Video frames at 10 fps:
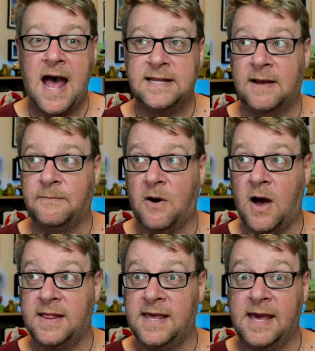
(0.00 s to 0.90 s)
done
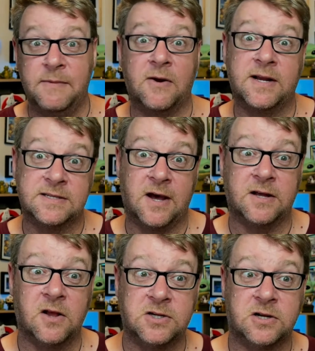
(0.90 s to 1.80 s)
by the American
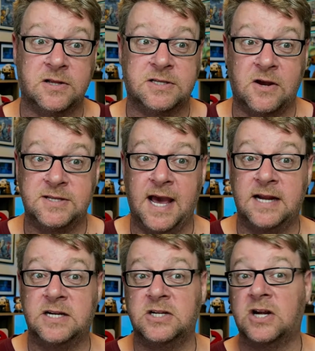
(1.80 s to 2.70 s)
Psychological
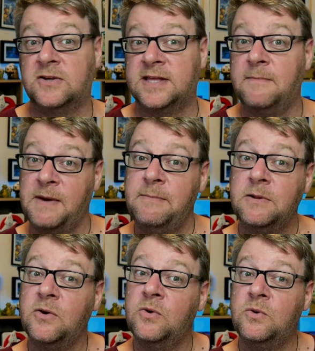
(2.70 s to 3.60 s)
Association shows that
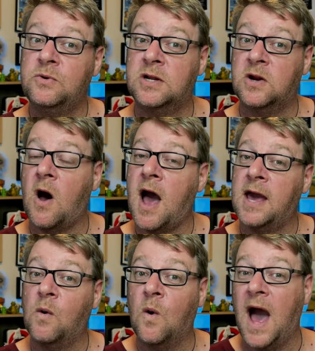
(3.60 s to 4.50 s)
people who deny
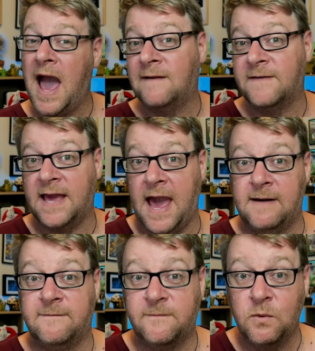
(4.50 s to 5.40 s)
or advocate
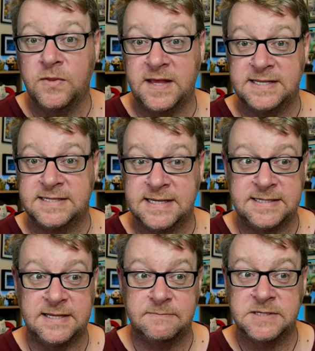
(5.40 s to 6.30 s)
for these
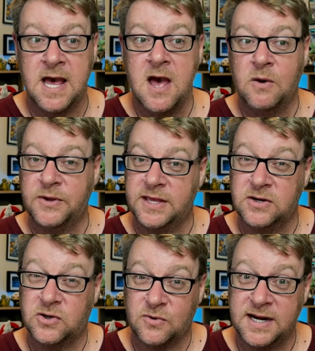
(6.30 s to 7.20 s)
systems with
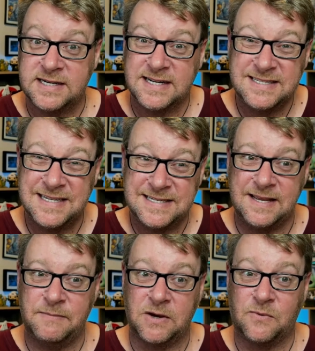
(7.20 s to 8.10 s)
entrenched
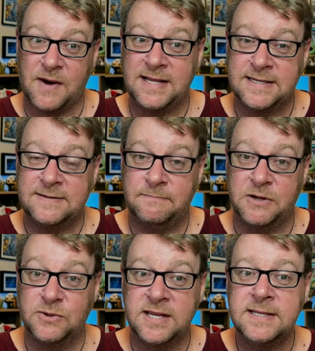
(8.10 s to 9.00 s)
systemic racism
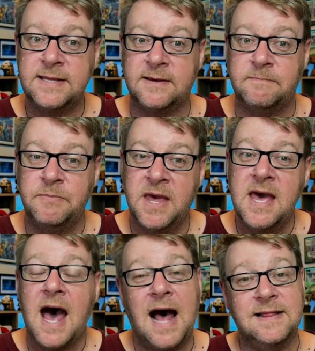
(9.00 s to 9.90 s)
built into them
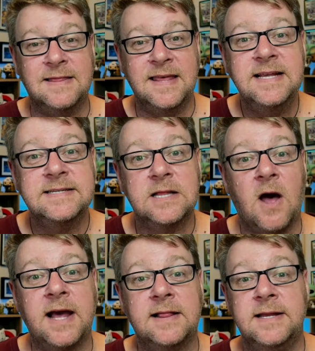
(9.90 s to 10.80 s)
are less
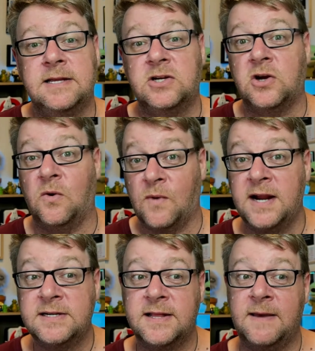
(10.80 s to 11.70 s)
likely to show
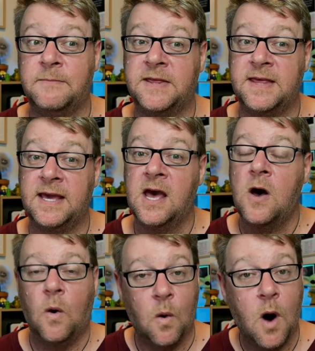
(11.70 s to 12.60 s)
racial empathy
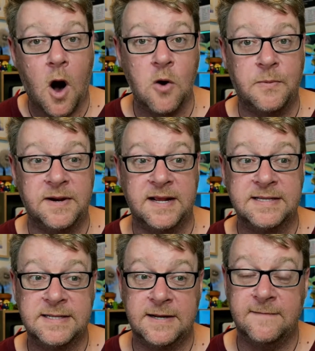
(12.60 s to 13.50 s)
or
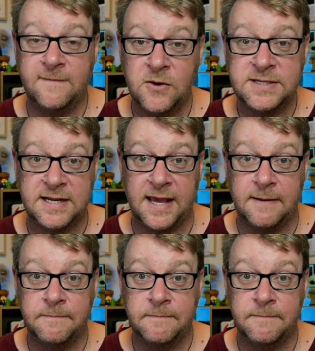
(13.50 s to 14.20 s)
openness to diversity.